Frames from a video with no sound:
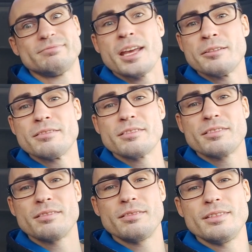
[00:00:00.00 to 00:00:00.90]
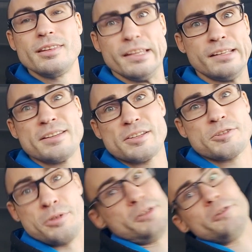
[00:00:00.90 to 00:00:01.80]
and it is a
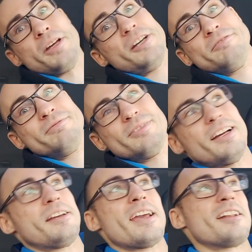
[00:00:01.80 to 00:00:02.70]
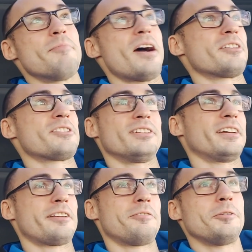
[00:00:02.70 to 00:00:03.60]
Toyota. I can't imagine,
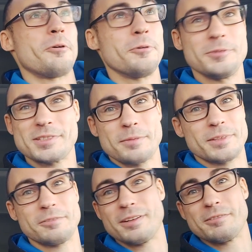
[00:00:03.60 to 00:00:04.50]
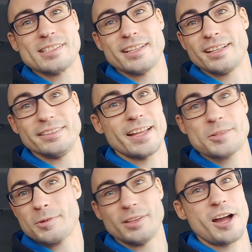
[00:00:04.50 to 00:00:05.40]
like, if you owned something that was, like,
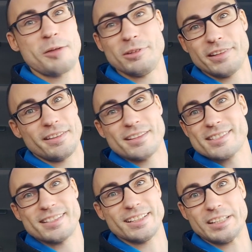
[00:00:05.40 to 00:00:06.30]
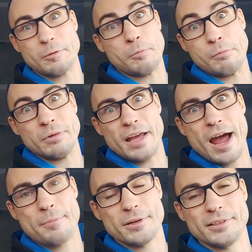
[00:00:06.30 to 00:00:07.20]
less reliable than this thing, like, what would
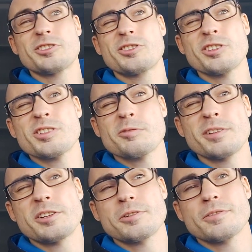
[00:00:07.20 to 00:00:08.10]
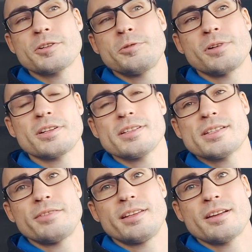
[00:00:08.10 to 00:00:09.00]
happen? Just reached over
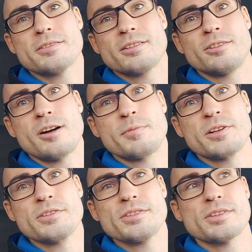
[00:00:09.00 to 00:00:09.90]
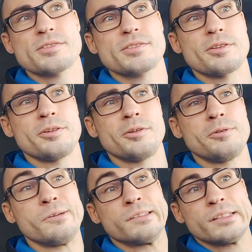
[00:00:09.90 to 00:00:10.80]
270,000 kilometers,
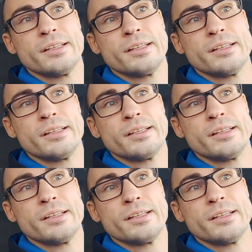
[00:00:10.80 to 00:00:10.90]
so